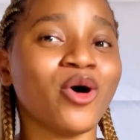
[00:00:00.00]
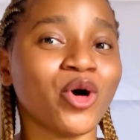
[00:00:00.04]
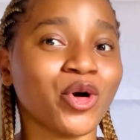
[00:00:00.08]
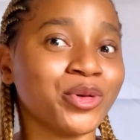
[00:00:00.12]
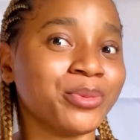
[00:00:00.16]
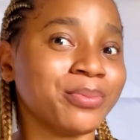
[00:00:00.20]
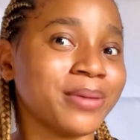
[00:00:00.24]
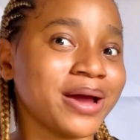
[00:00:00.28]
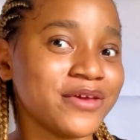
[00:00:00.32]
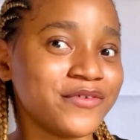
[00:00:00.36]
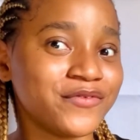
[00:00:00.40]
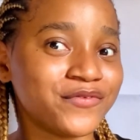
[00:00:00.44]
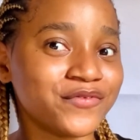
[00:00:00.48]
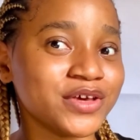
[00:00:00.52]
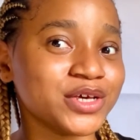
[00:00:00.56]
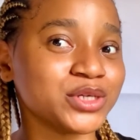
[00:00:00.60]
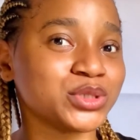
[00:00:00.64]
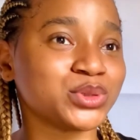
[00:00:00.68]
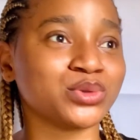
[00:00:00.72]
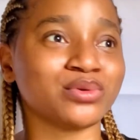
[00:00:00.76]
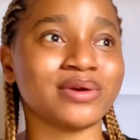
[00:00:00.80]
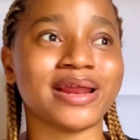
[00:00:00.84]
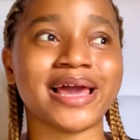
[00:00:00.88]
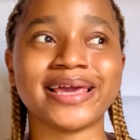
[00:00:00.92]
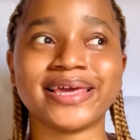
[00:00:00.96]
on my
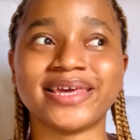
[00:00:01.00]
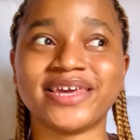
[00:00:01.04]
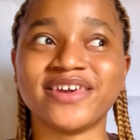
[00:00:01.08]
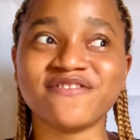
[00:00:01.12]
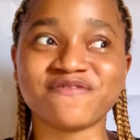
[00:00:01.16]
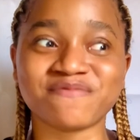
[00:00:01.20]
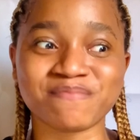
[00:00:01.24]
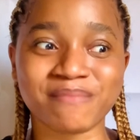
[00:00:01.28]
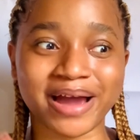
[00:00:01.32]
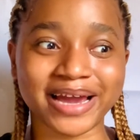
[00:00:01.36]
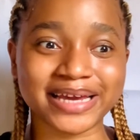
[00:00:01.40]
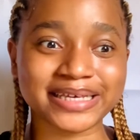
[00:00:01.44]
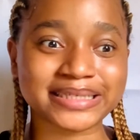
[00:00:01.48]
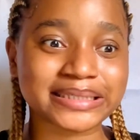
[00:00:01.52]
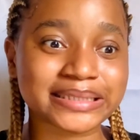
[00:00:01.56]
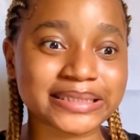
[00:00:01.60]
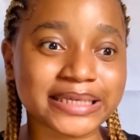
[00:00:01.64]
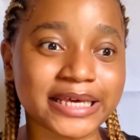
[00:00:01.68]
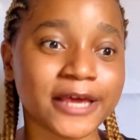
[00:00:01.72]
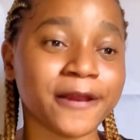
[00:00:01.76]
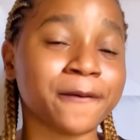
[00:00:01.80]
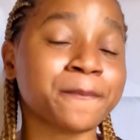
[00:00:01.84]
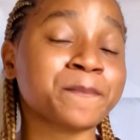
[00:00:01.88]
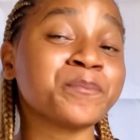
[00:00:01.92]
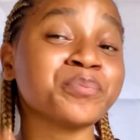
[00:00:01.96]
face to like give my
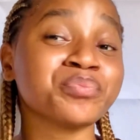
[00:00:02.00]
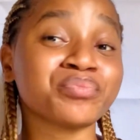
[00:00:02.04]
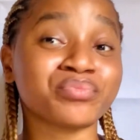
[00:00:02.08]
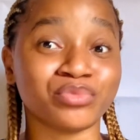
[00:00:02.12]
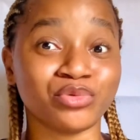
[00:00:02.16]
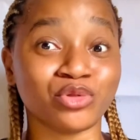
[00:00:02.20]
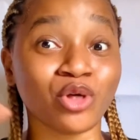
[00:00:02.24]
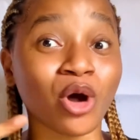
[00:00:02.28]
skin